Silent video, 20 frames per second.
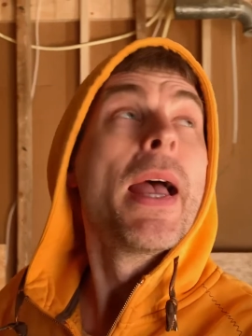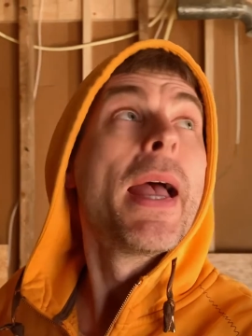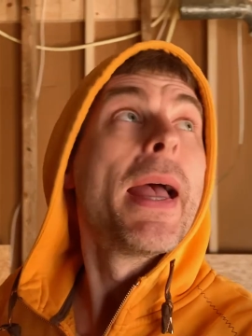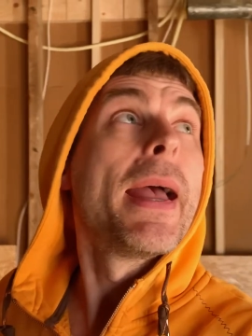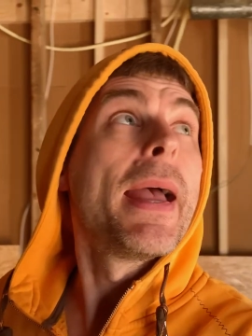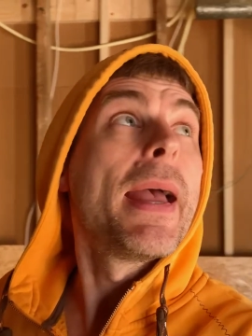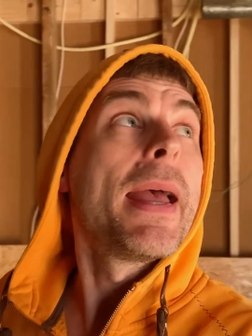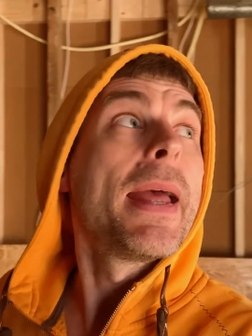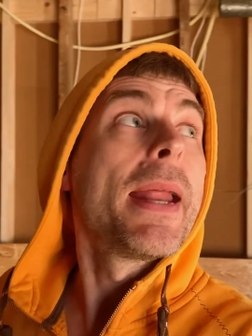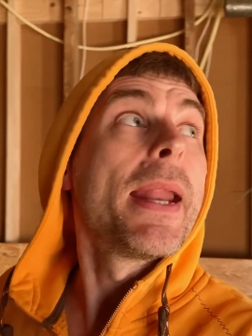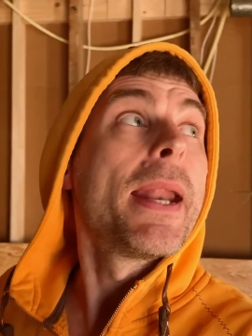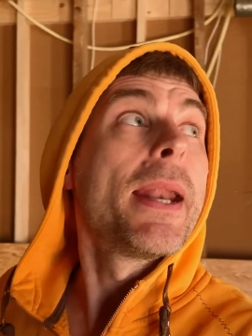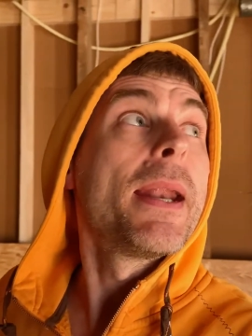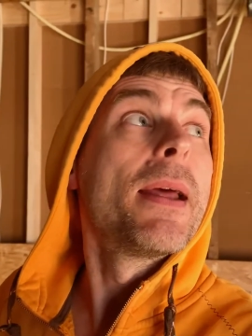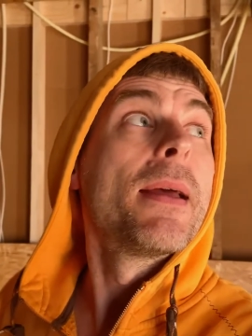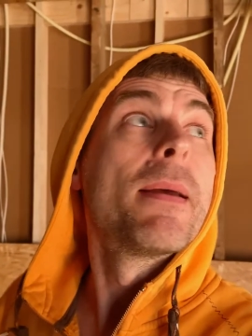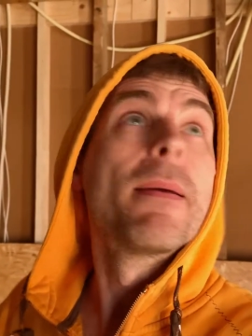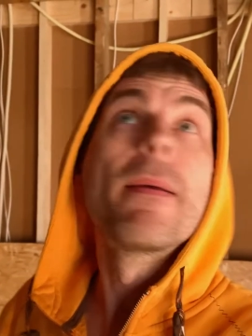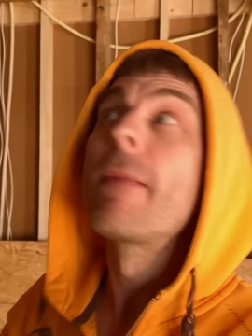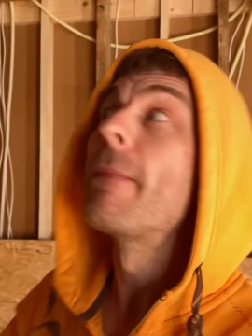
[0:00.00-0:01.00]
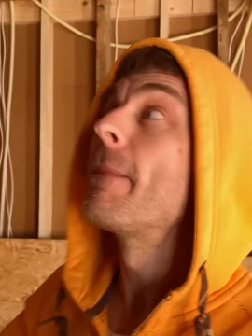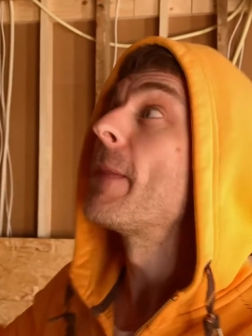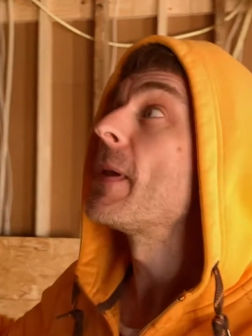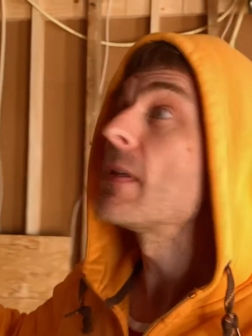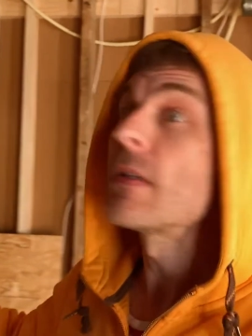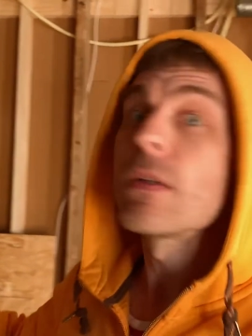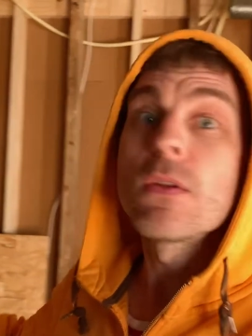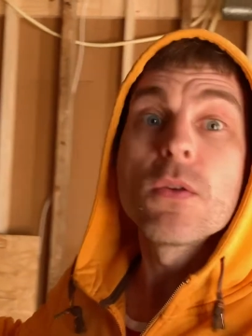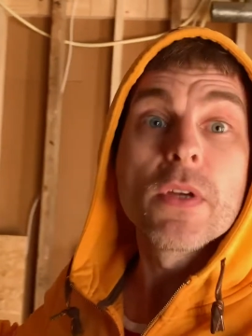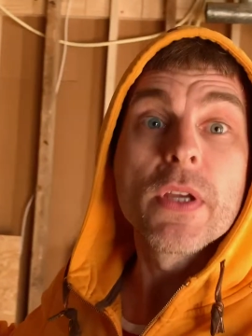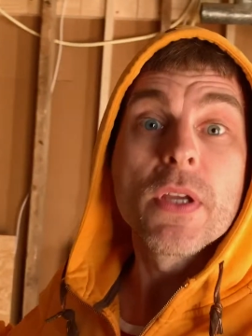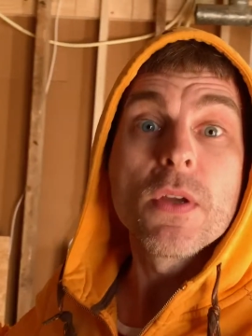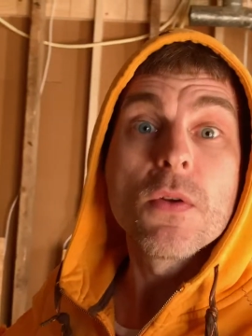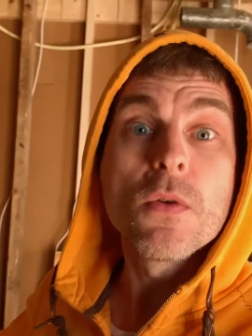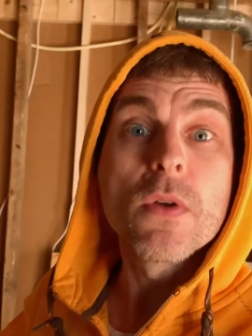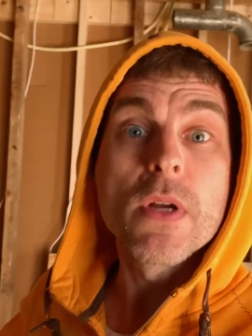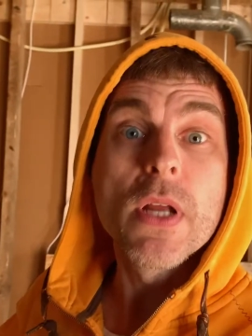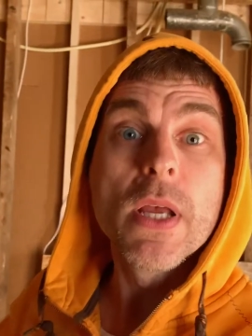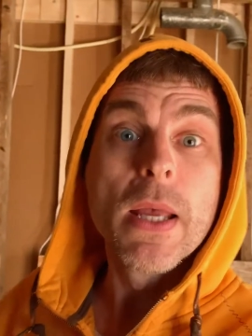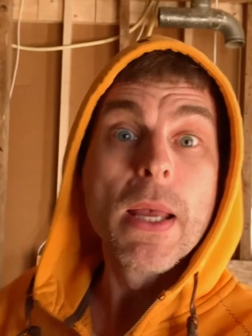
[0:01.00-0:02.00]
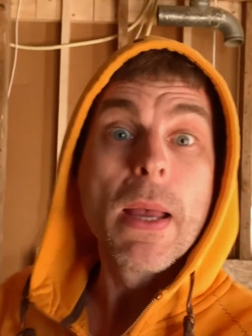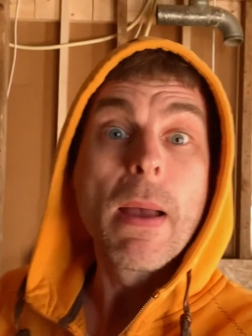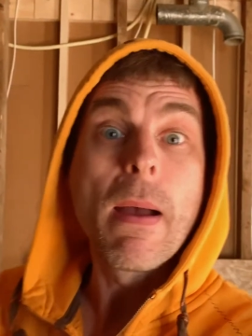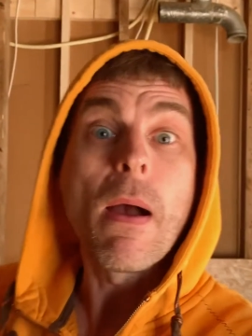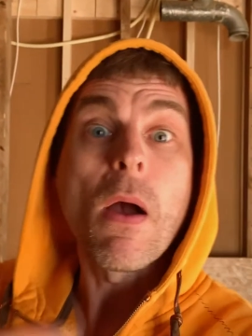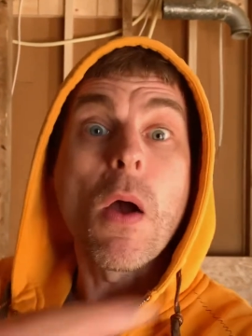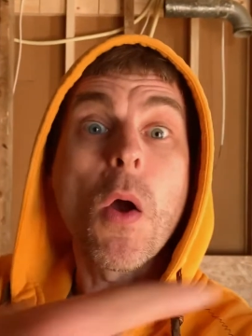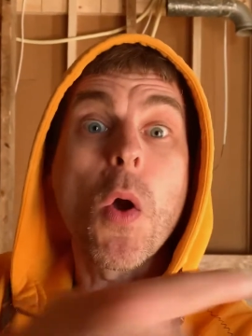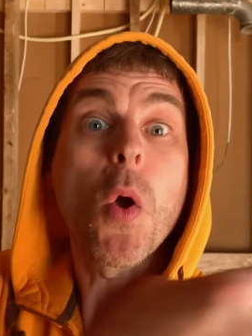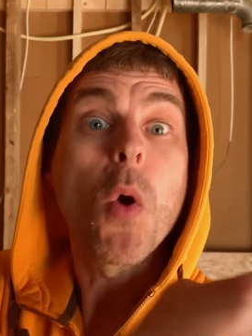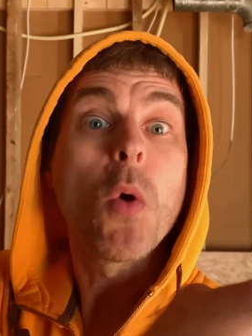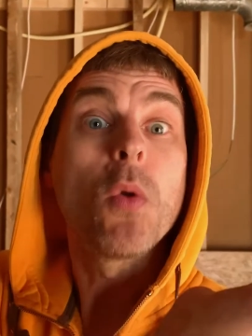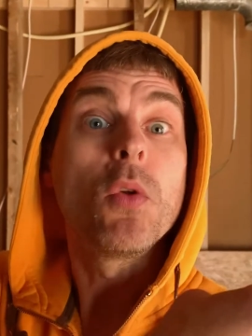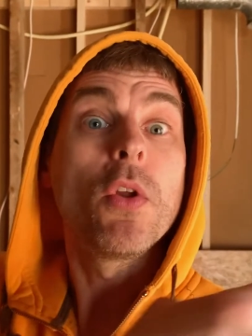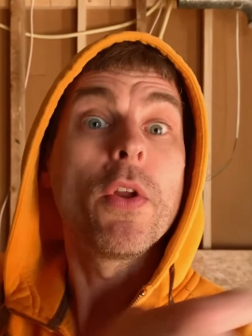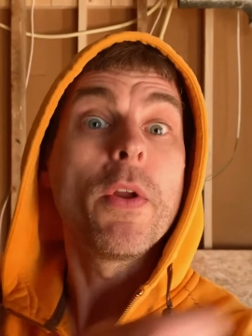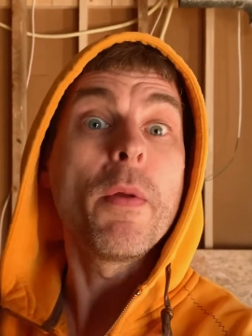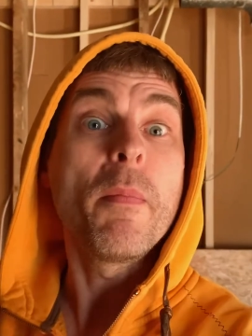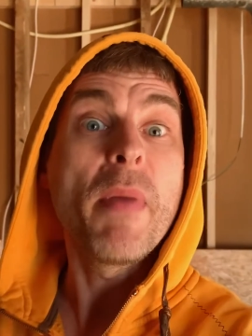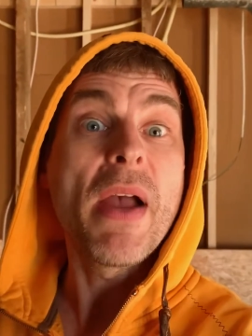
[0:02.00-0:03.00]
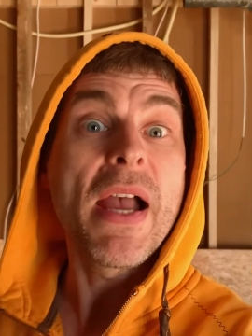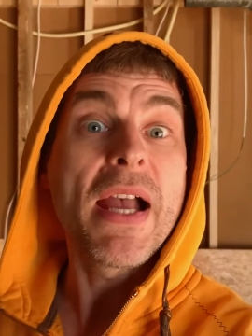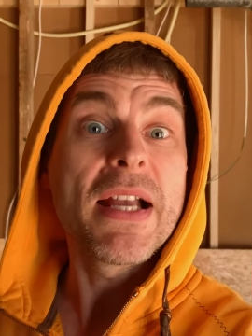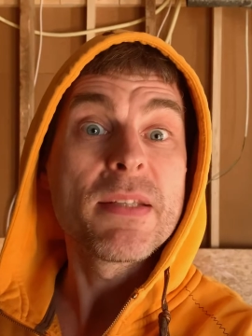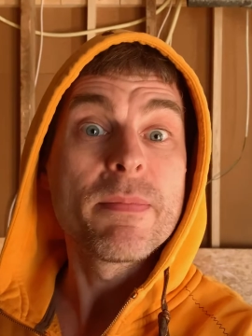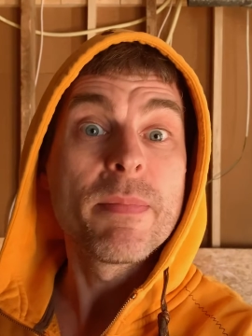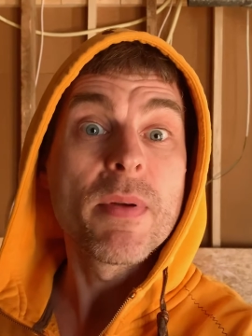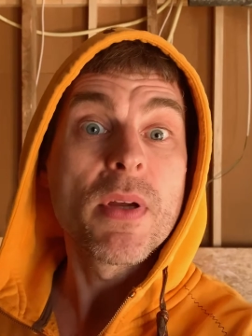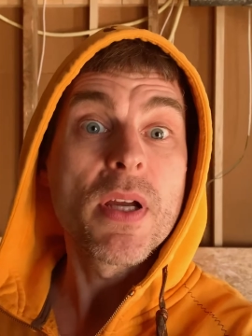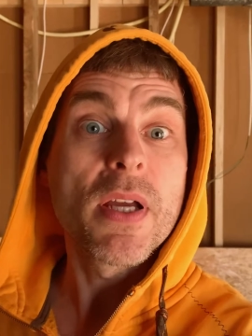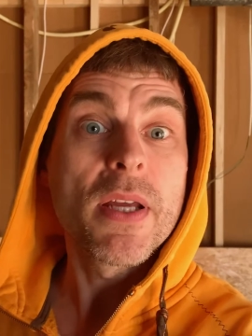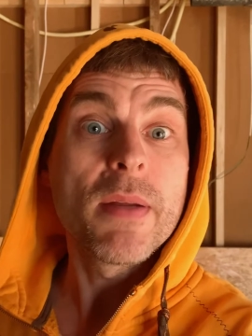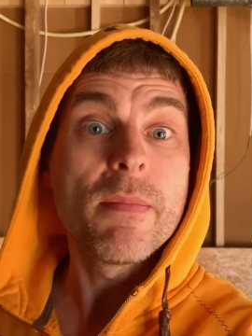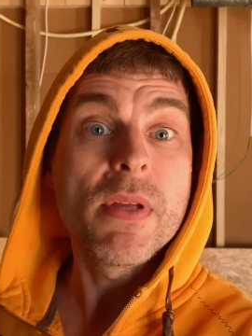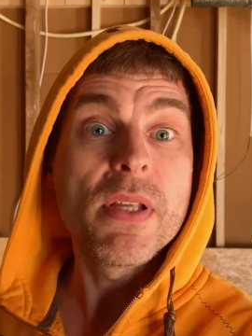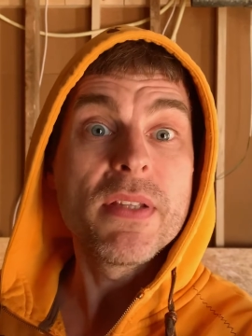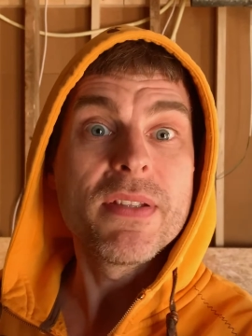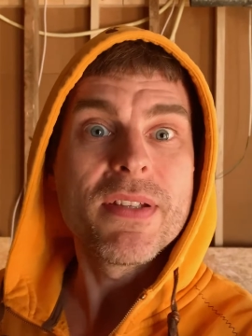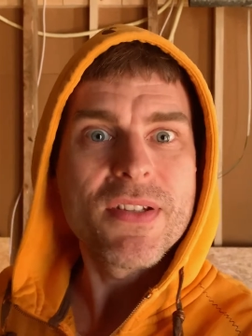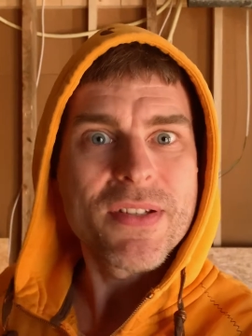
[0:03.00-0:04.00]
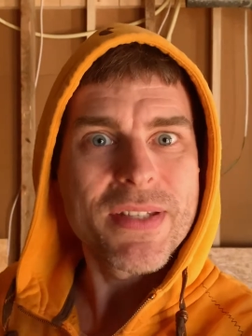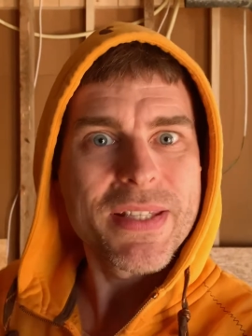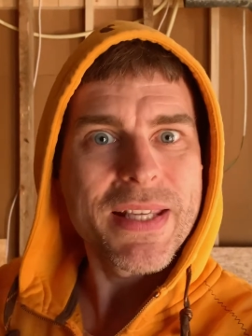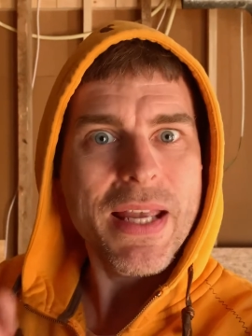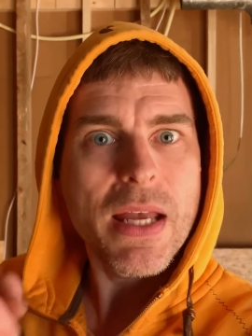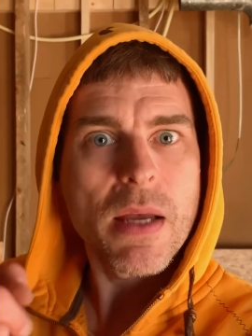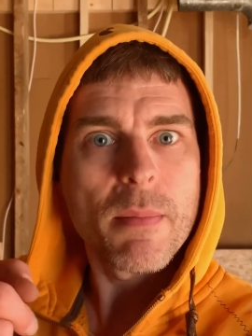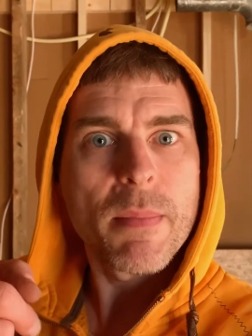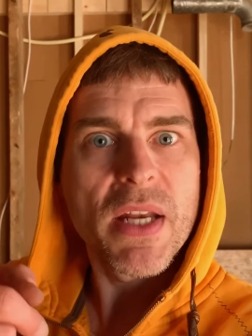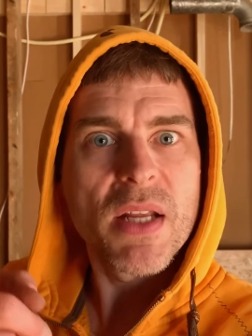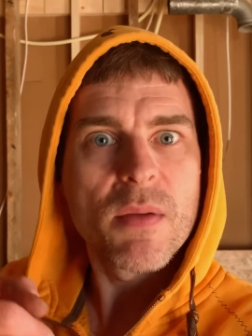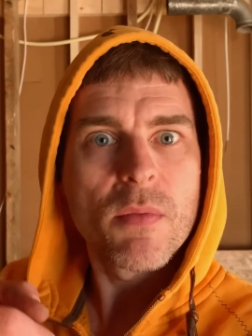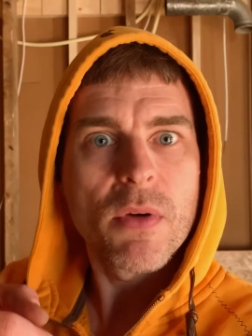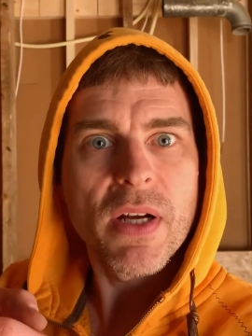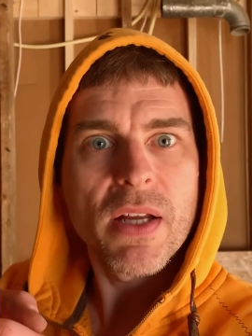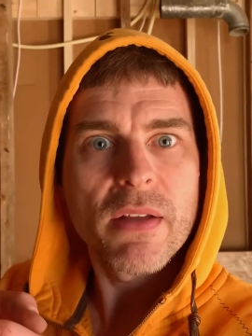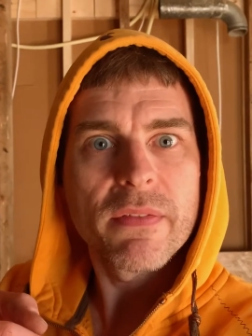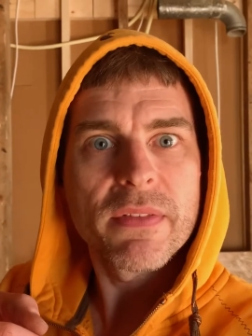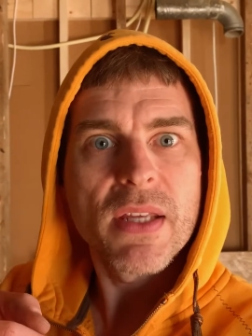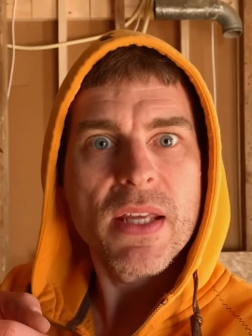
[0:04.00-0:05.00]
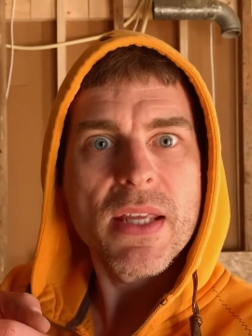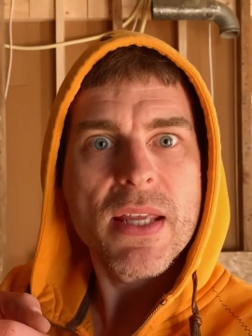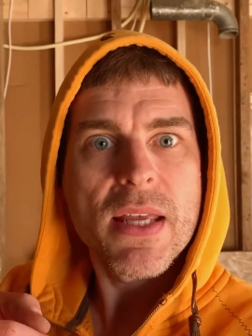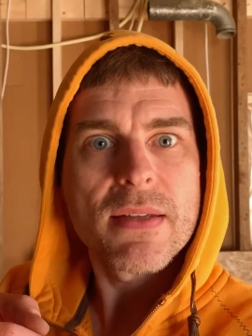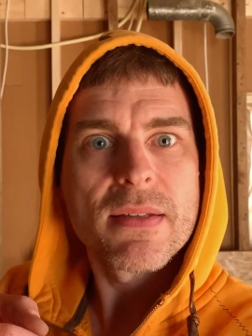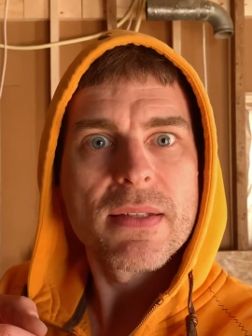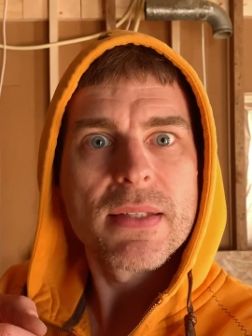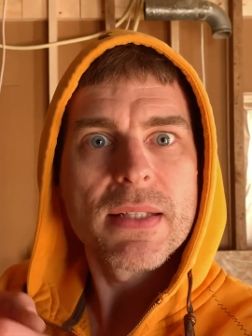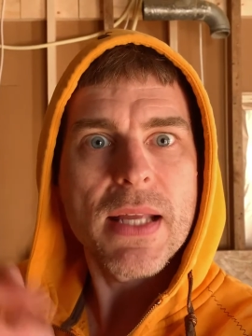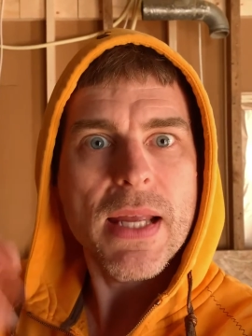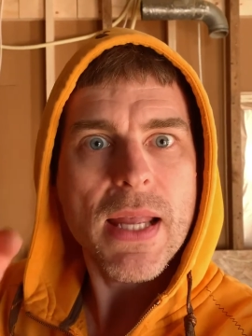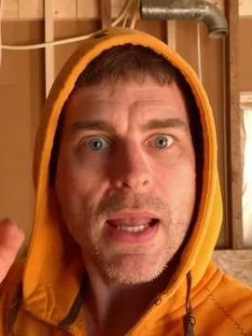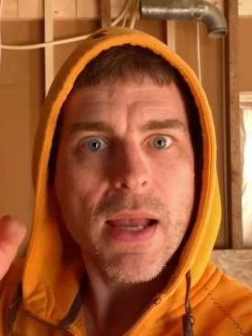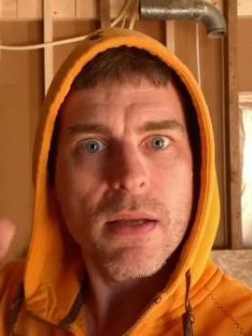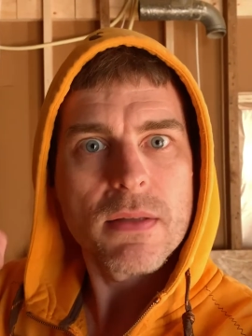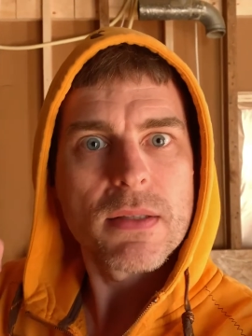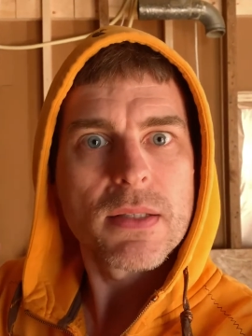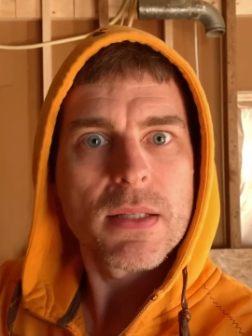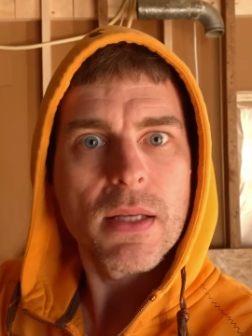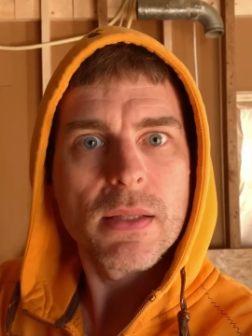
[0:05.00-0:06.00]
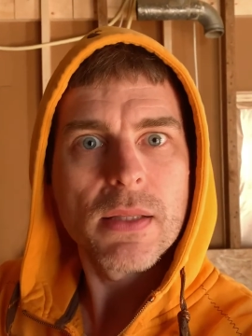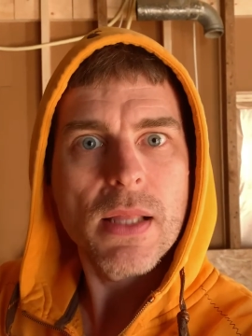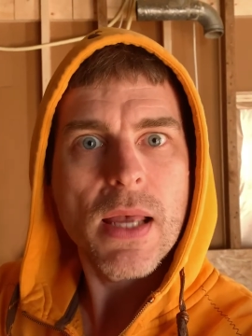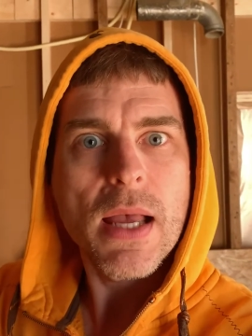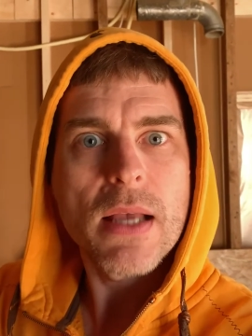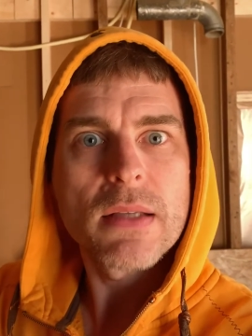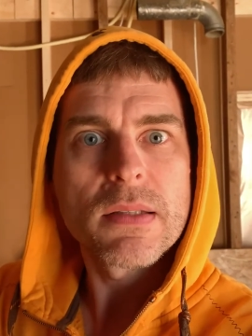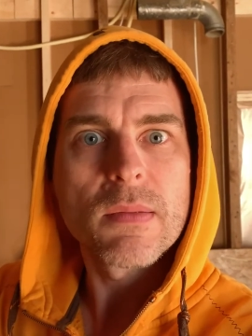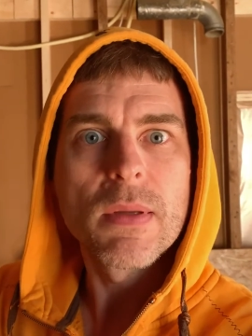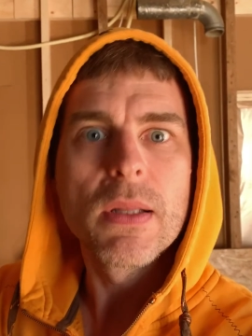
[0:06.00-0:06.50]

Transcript: And things are looking good. A whole lot of bags behind me. Did you see how many were out there yesterday outside the house?